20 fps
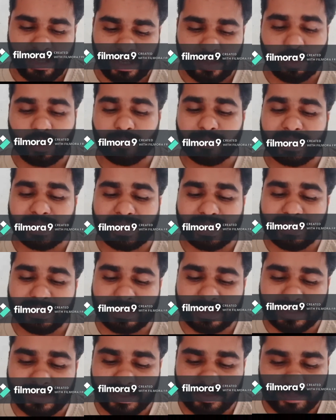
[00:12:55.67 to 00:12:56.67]
and not
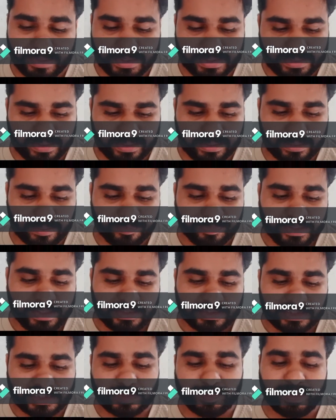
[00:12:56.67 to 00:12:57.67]
mechanically imitate
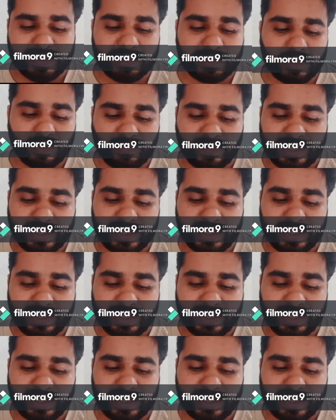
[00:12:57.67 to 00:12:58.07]
the spirit